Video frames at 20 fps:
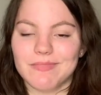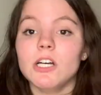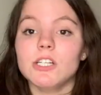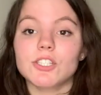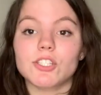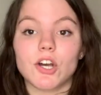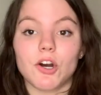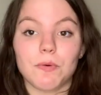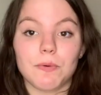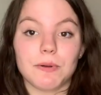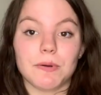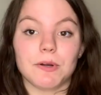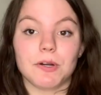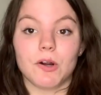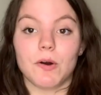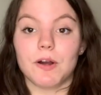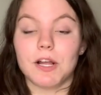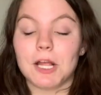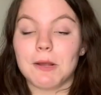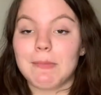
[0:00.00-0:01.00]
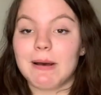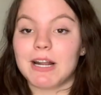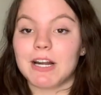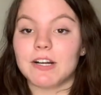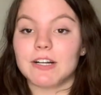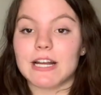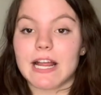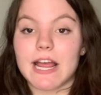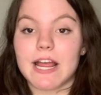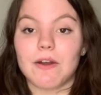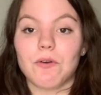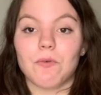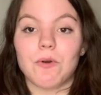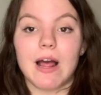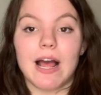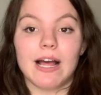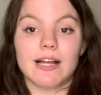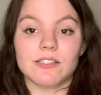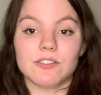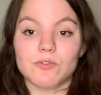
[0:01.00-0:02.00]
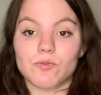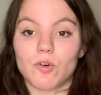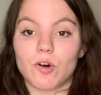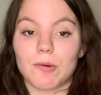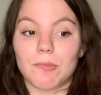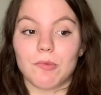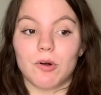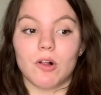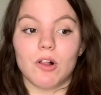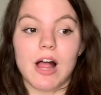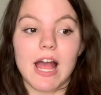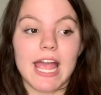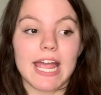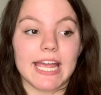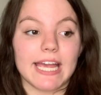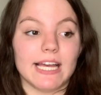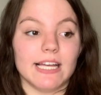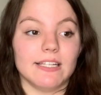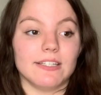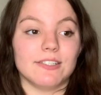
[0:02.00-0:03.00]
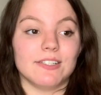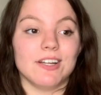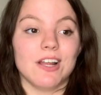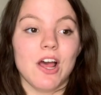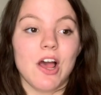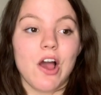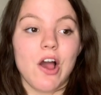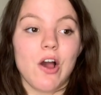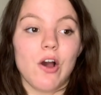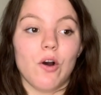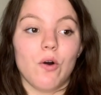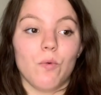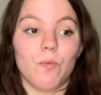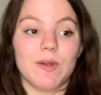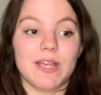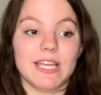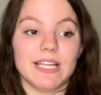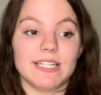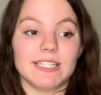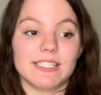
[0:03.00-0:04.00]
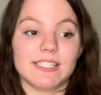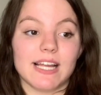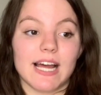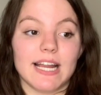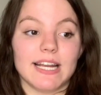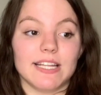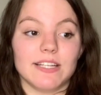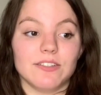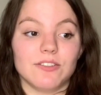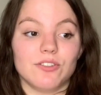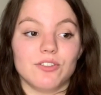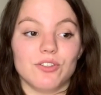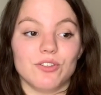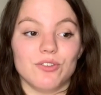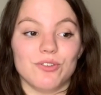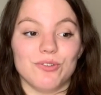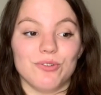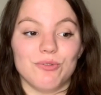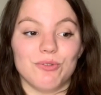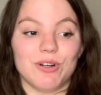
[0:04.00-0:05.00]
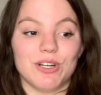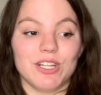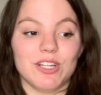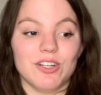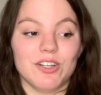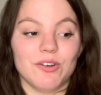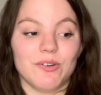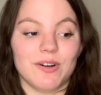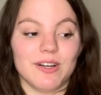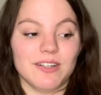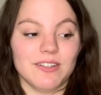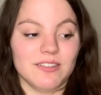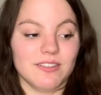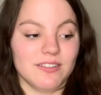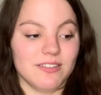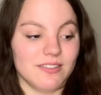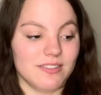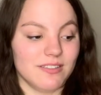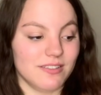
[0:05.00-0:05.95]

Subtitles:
So we were going about our day as normal, and we decided to, what are you doing?